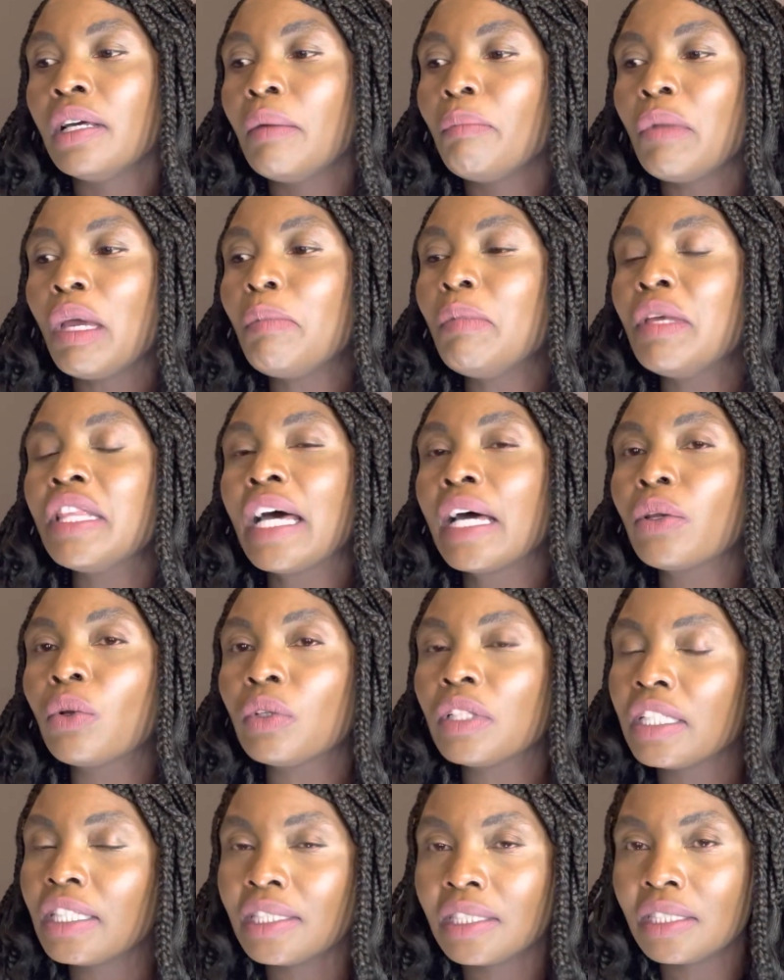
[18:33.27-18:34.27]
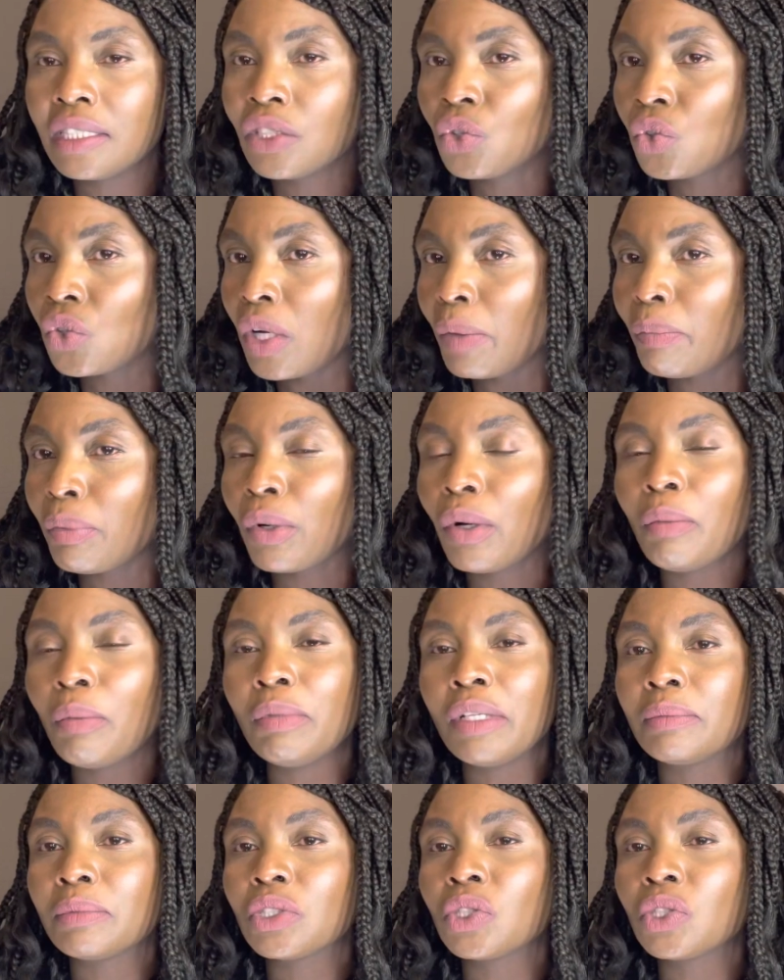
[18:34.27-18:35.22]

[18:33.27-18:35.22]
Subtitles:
Maybe they are not listening to your problems.